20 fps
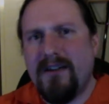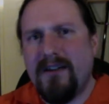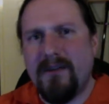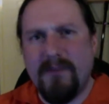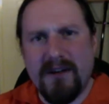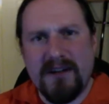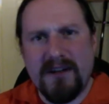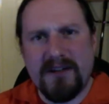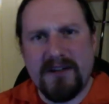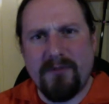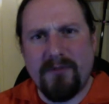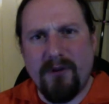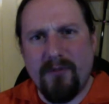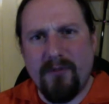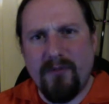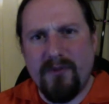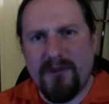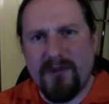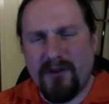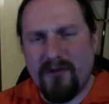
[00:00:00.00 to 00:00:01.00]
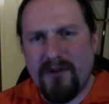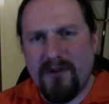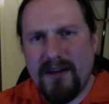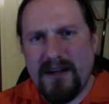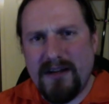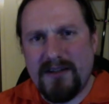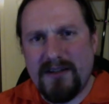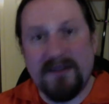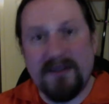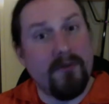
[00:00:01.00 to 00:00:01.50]
the biggest problem with the
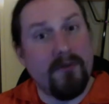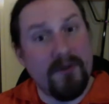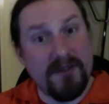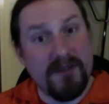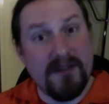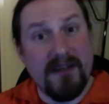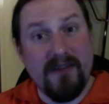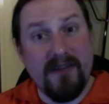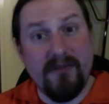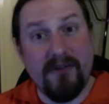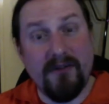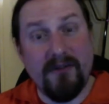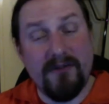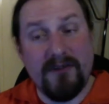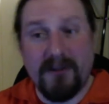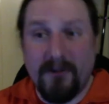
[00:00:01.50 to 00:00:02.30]
green is that it wasn't even.